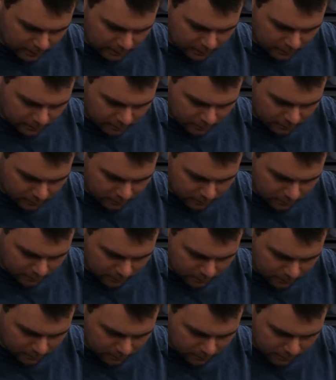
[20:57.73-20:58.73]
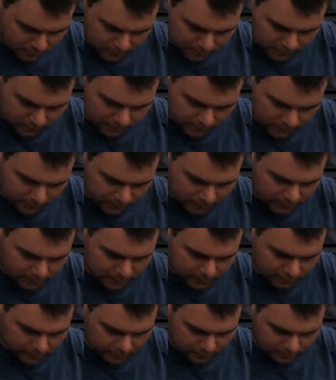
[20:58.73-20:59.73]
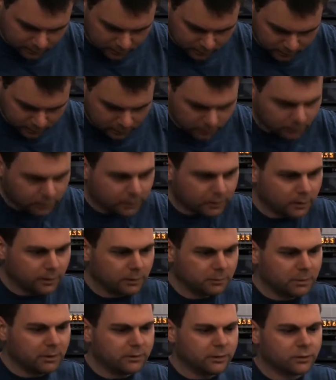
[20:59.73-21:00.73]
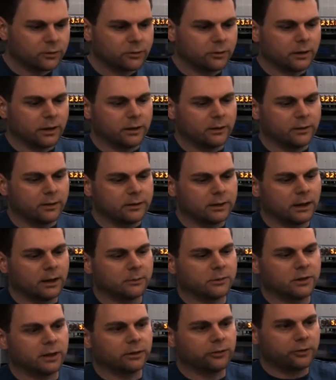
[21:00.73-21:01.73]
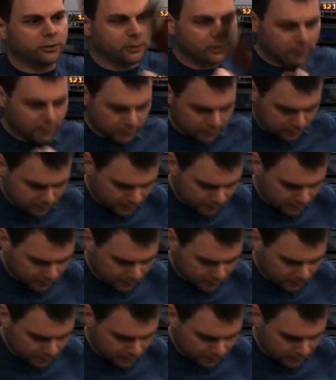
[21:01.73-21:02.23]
here, since I took the pivot screw out of the top section.